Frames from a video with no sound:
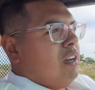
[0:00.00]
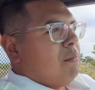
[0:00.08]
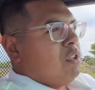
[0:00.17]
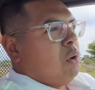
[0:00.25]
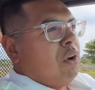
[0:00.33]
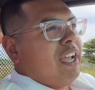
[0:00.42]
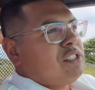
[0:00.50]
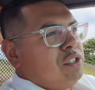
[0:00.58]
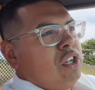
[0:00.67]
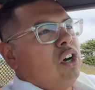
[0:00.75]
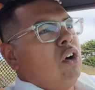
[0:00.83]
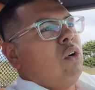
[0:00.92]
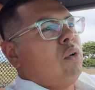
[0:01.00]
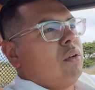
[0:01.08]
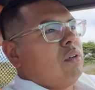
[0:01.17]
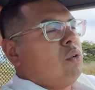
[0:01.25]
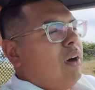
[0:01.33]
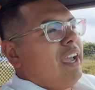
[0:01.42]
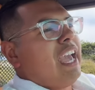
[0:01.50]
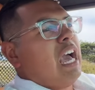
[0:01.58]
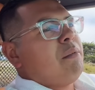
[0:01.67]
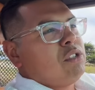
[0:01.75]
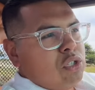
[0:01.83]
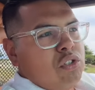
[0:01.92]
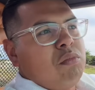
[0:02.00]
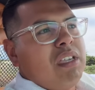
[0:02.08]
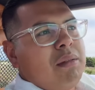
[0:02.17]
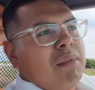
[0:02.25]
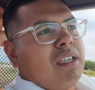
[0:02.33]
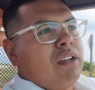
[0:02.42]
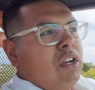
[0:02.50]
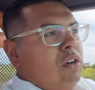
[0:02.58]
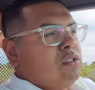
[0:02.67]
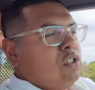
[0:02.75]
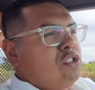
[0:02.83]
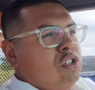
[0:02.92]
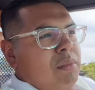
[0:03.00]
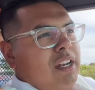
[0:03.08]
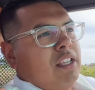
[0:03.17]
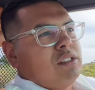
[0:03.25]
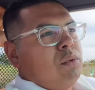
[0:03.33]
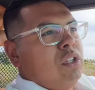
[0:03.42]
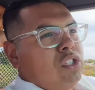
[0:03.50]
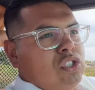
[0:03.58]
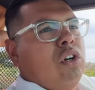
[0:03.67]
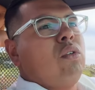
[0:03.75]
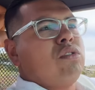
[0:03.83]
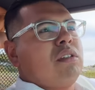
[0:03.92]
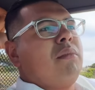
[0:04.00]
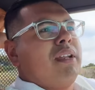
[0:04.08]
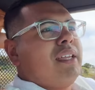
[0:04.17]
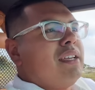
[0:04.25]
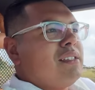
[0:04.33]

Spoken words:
you'll get to know who I am until you meet me. Social media doesn't really show who somebody is.